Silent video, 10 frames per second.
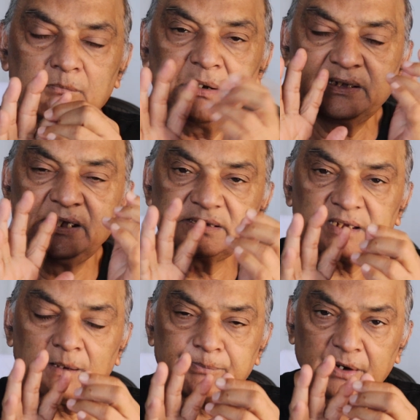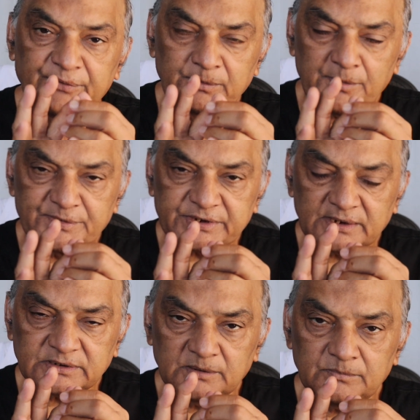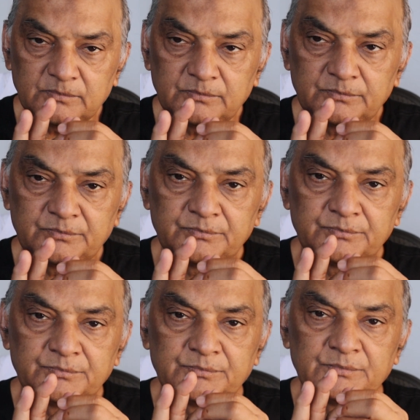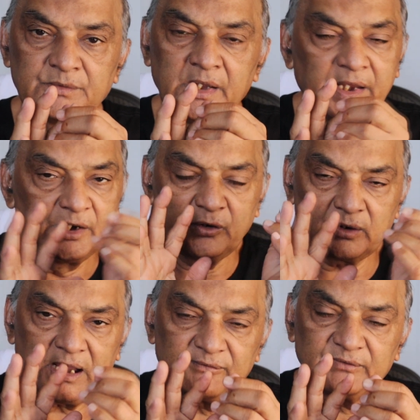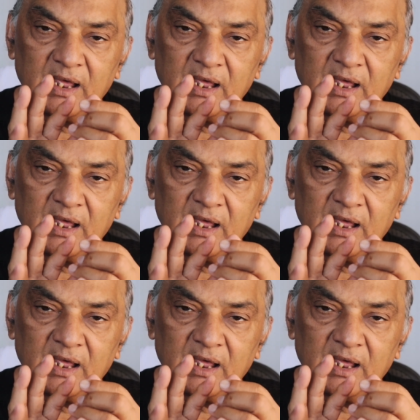But he saw Prophet Muhammad Sallallahu Alaihi Wasallam. He don't have